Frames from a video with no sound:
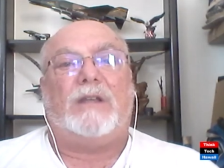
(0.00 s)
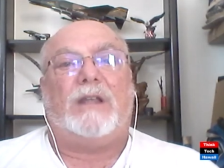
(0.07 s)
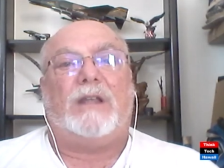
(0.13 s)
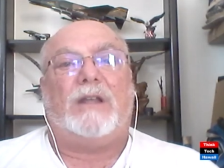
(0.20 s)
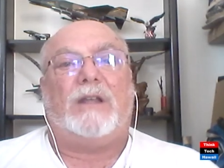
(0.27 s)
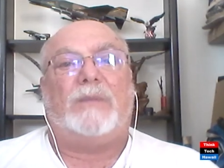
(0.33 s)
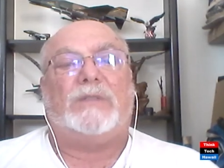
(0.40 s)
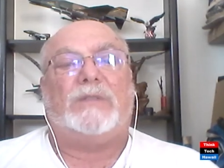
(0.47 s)

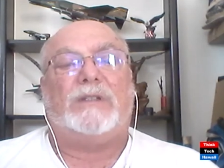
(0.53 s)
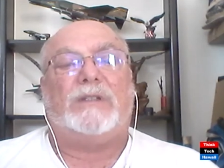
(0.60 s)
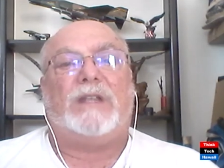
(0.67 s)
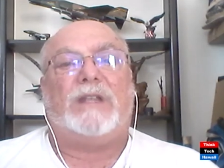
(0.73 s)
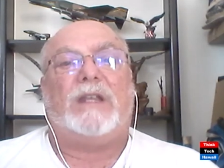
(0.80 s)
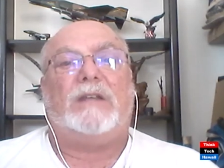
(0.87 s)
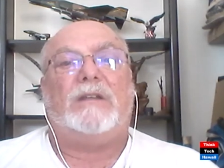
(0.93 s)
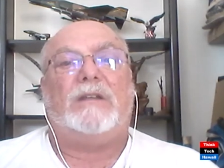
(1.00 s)
up to
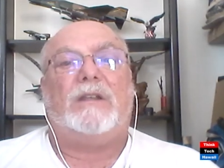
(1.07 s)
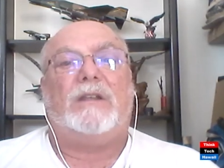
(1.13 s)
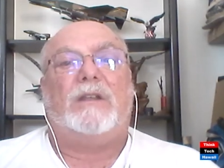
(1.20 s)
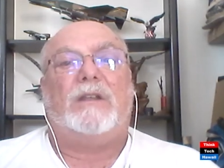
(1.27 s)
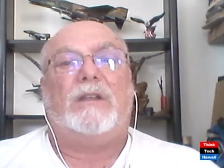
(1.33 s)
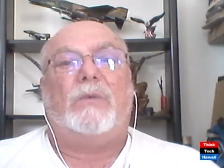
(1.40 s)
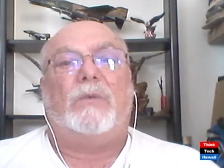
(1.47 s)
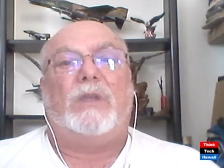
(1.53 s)
date,
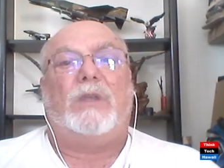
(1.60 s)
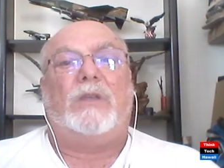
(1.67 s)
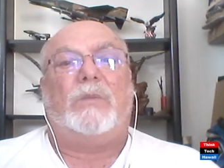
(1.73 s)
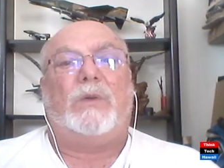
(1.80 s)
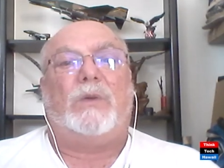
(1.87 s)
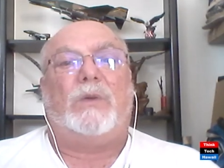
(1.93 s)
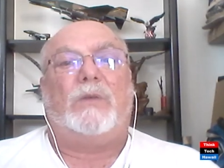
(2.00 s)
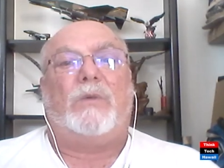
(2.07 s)
we could
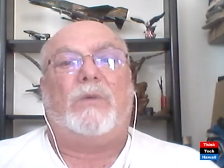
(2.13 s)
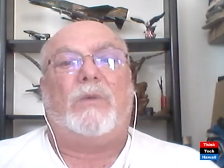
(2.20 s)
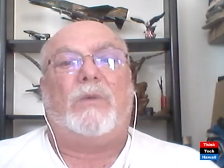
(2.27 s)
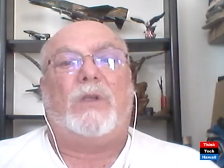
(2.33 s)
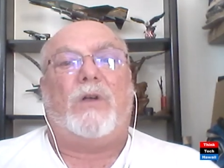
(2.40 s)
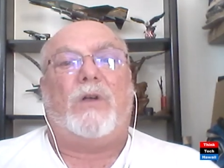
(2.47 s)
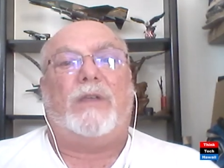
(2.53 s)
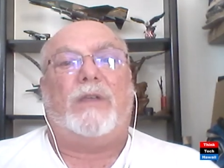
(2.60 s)
put what we
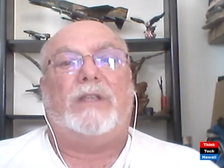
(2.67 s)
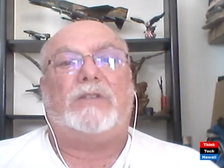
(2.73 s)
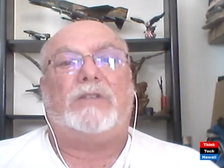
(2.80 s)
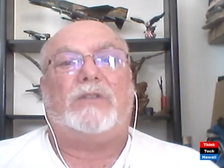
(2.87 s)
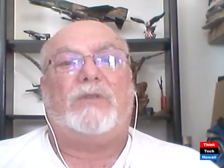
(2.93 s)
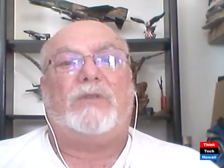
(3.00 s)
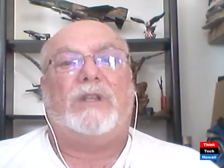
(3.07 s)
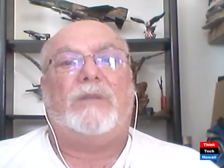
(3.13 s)
call
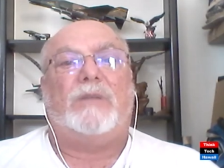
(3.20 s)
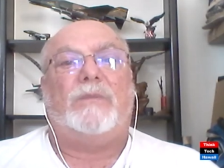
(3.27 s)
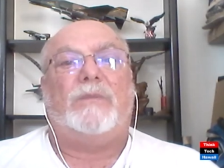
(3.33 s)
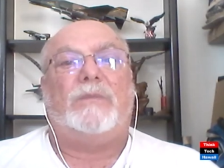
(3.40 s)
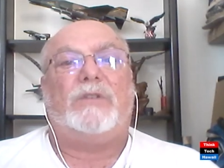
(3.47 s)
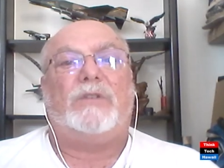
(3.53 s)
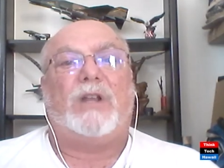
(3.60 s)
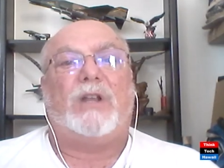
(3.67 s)
in-stream
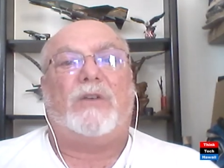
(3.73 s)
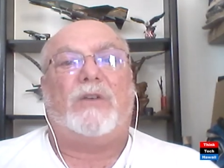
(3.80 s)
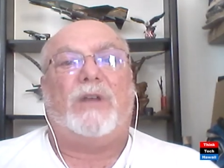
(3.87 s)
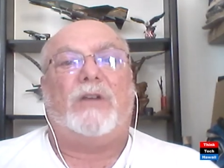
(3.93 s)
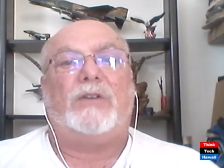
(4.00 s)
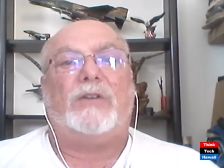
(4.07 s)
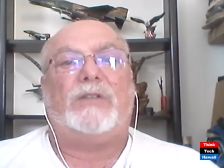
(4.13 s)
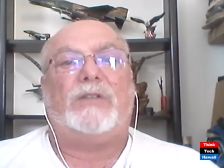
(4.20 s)

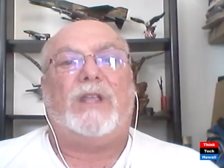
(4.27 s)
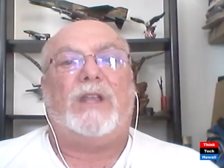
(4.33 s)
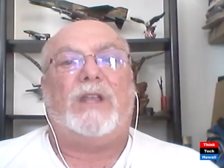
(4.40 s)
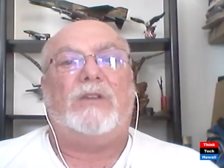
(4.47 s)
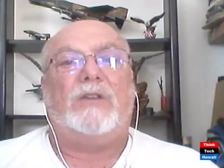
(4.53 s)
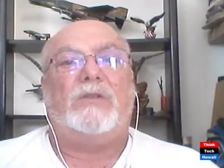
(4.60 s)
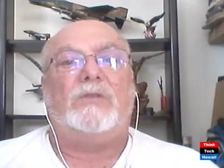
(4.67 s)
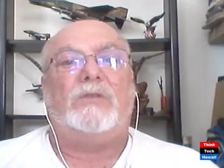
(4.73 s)
generators and
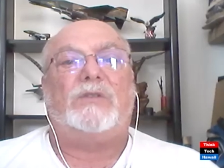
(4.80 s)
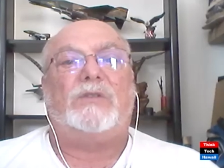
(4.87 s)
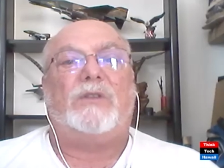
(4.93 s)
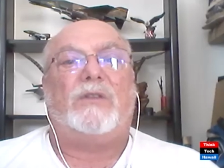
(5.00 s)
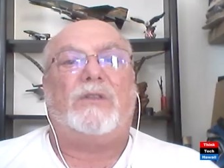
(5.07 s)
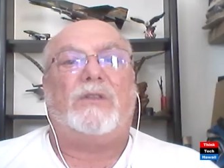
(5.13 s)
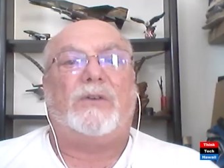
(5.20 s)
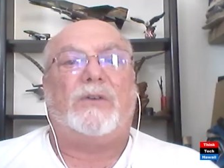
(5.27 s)
use
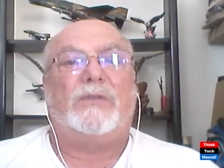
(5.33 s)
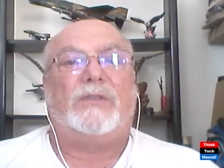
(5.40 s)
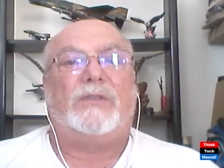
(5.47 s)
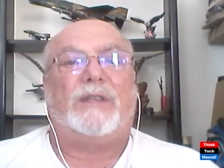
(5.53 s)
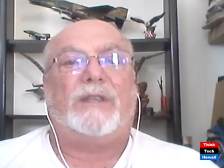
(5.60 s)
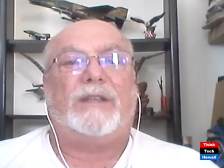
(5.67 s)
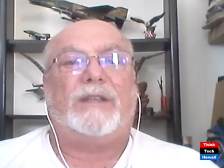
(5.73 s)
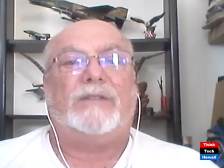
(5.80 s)
those
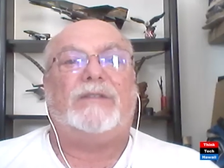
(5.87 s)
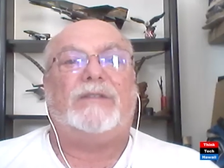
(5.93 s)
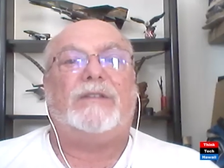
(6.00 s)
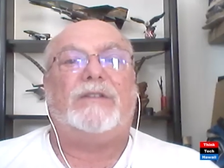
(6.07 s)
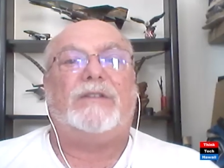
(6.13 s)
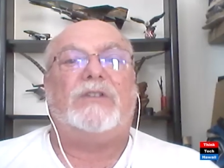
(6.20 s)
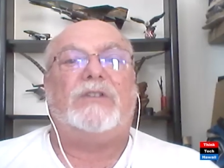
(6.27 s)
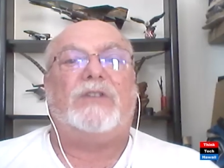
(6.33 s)
things
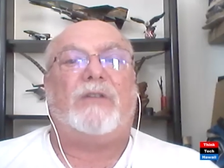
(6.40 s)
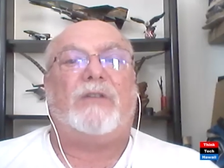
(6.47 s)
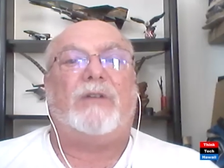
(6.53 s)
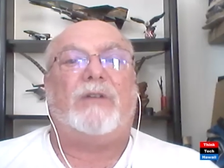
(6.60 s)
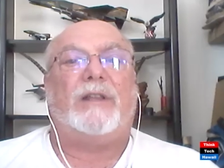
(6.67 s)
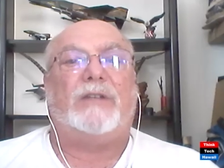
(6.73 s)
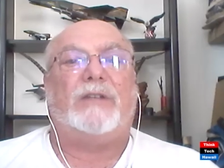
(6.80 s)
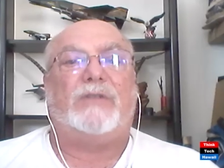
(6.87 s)
to generate
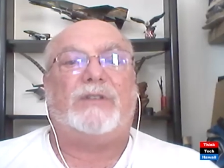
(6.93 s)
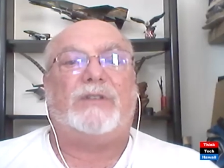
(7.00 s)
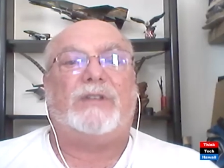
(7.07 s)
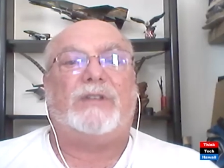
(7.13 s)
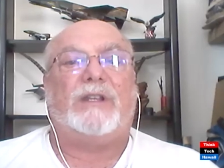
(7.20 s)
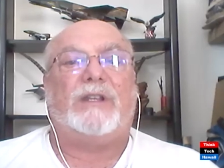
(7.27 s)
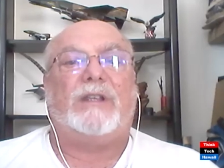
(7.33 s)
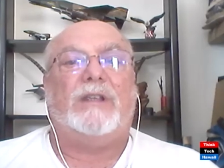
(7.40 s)

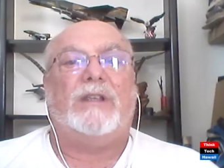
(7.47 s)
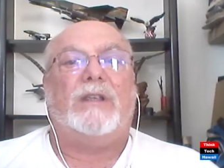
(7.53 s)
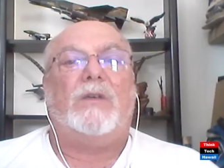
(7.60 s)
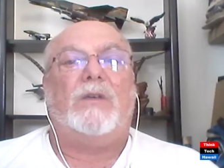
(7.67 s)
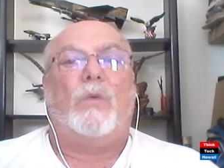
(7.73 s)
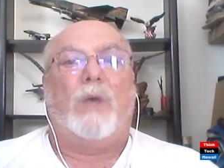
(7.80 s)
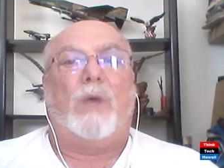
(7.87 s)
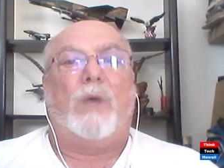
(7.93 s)
electricity
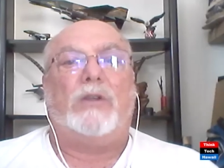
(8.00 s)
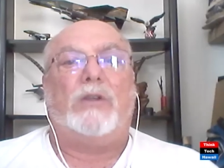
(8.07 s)
where you